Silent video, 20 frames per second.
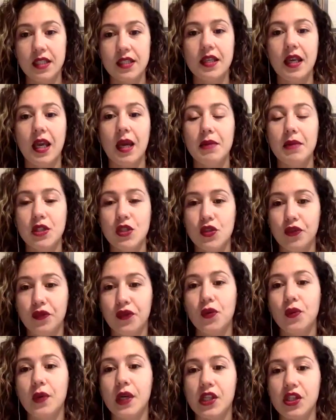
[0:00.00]
came into
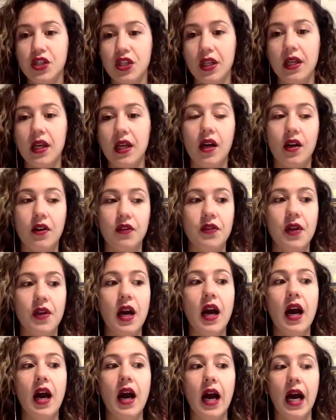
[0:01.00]
fruition of
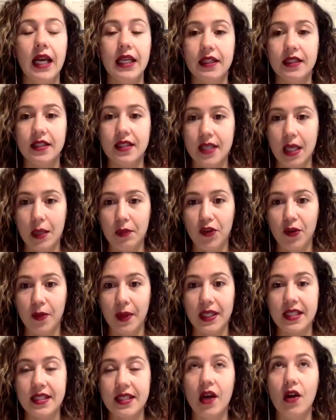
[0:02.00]
I need this time for
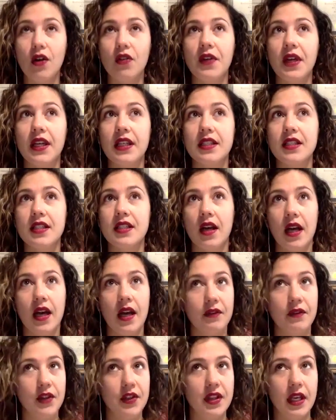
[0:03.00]
myself, and
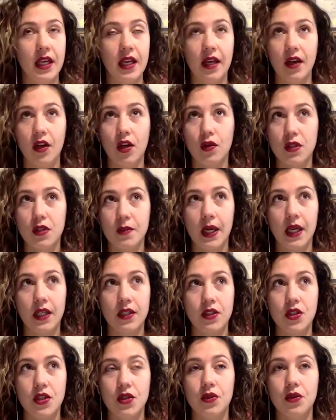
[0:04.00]
everything goes back
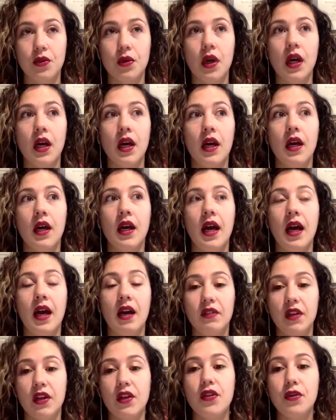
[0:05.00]
to
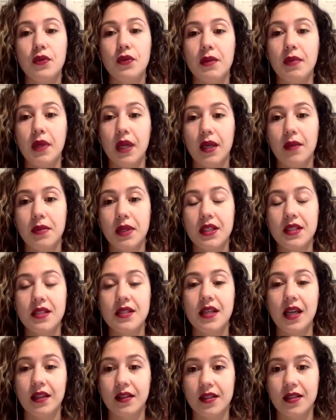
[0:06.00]
having three babies
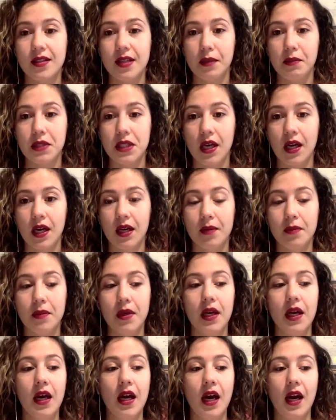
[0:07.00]
at the same time
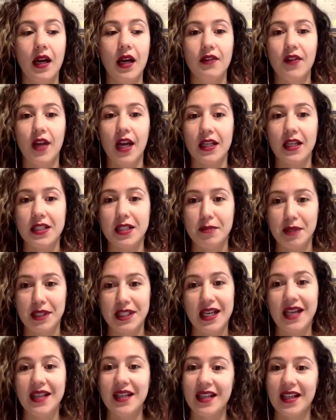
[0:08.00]
kind of
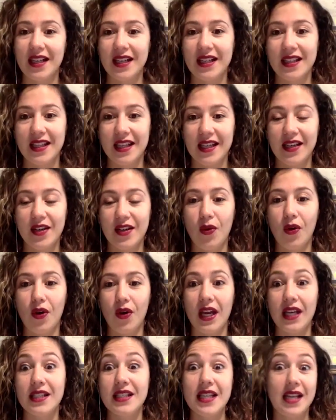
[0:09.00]
expedited, I think, or
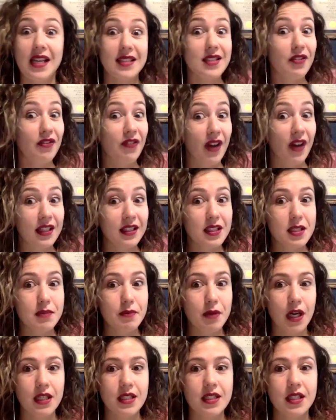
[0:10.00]
intensified this
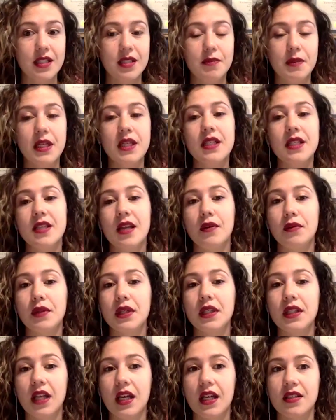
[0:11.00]
process, because I
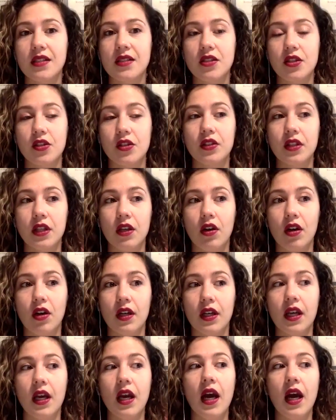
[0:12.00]
realized early
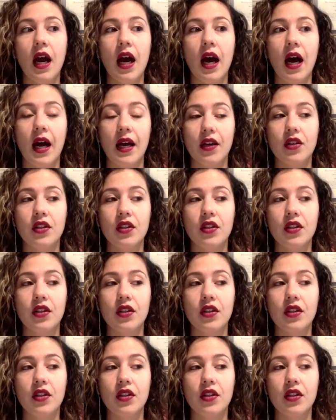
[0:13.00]
on I